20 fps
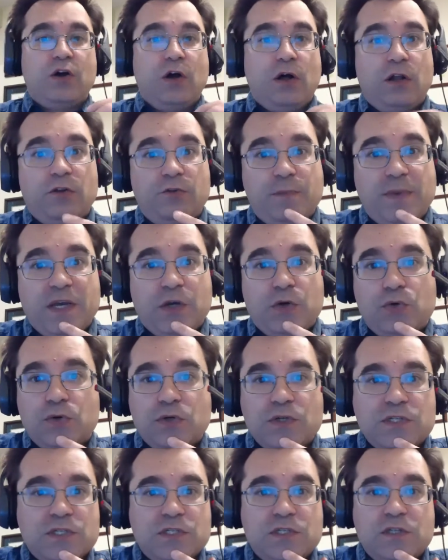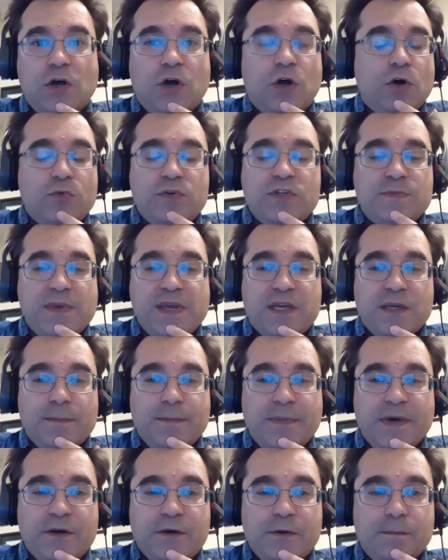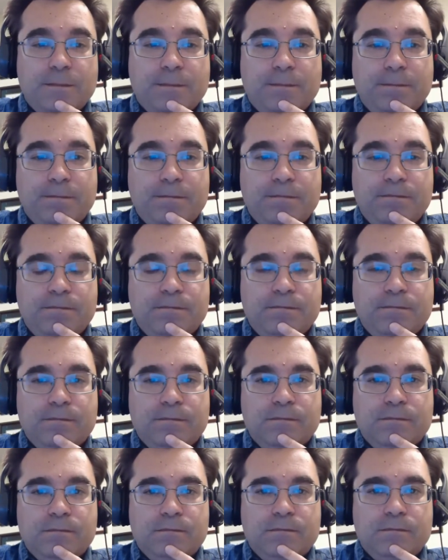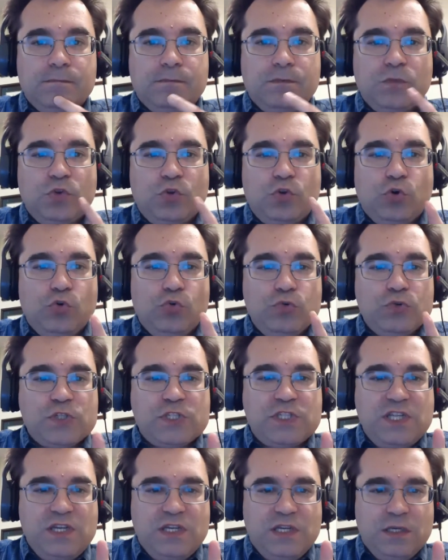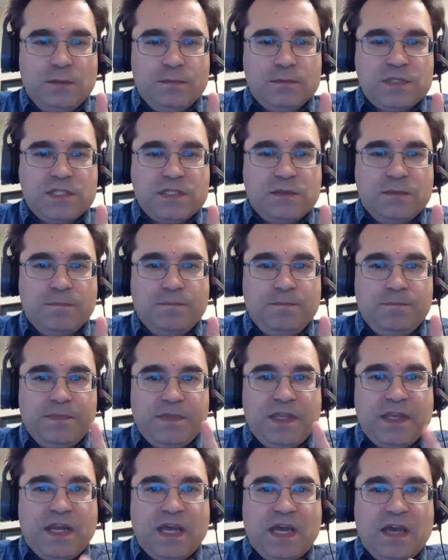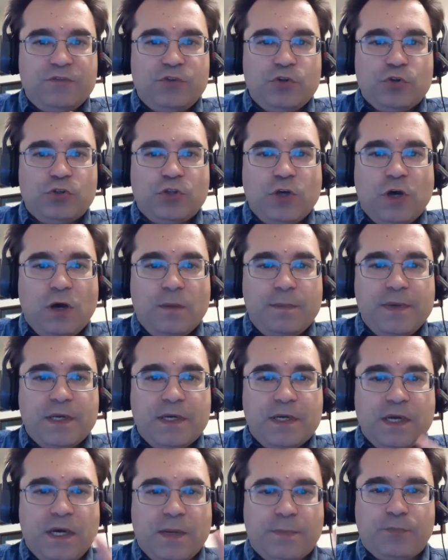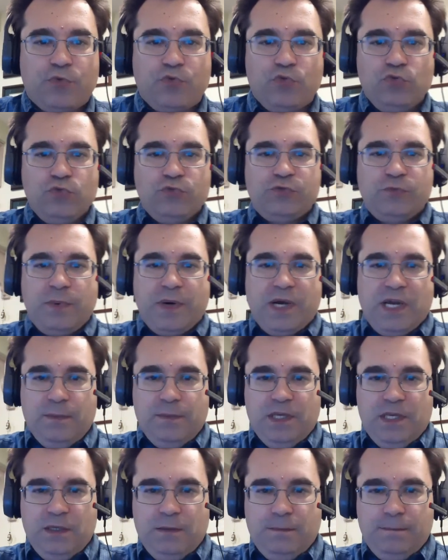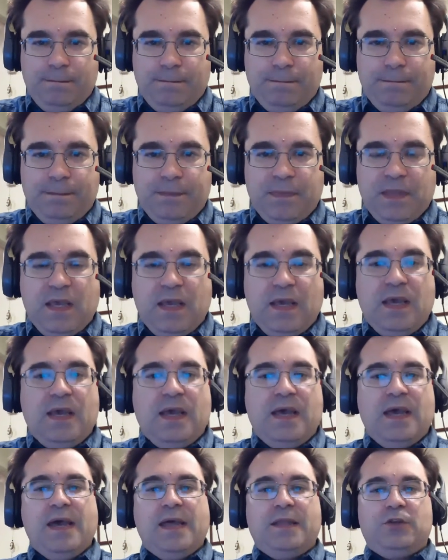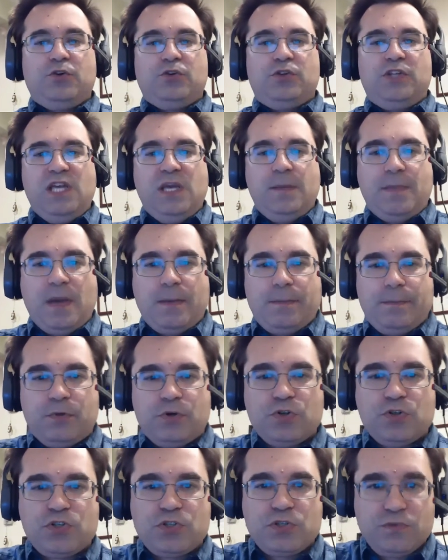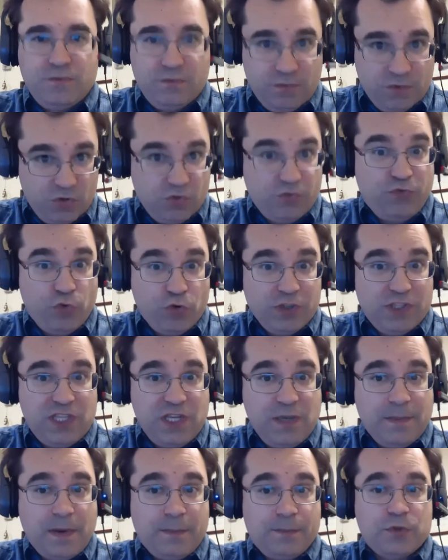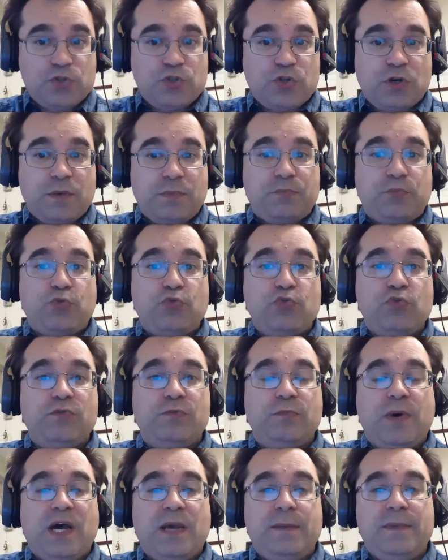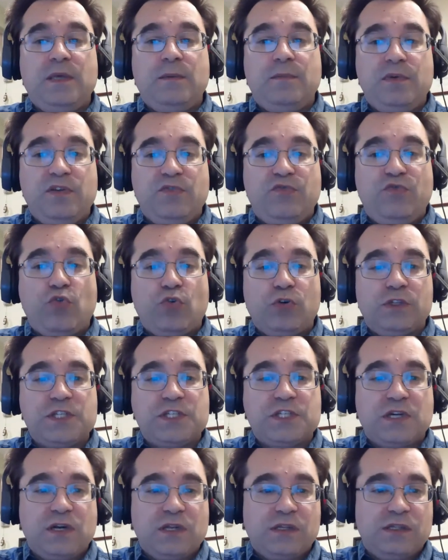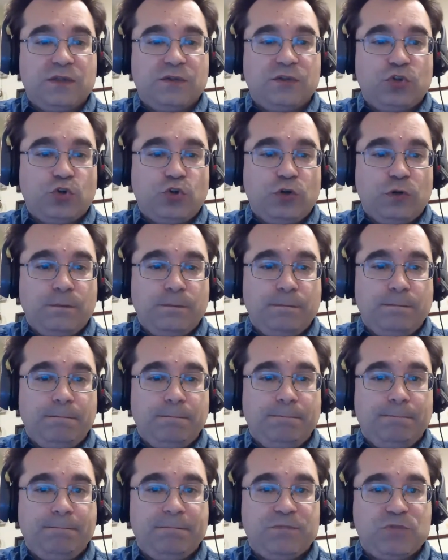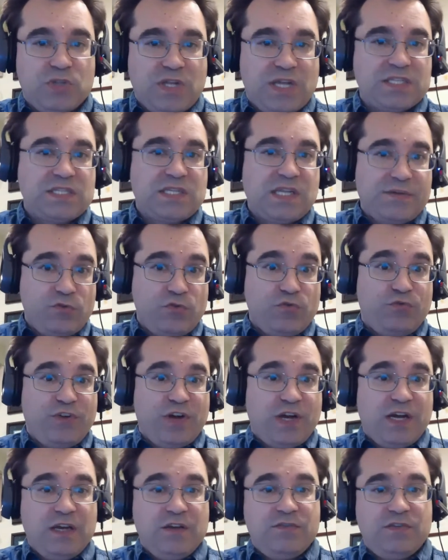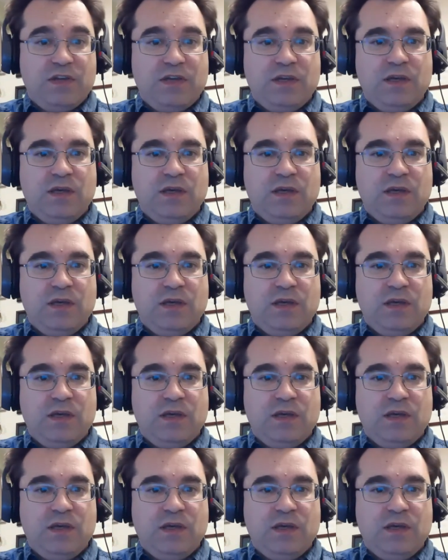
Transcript: all of my courses to always make them better, those teams that have their topic approved by me and their team members, their four team members are approved by me before the start of the term, so that's level five,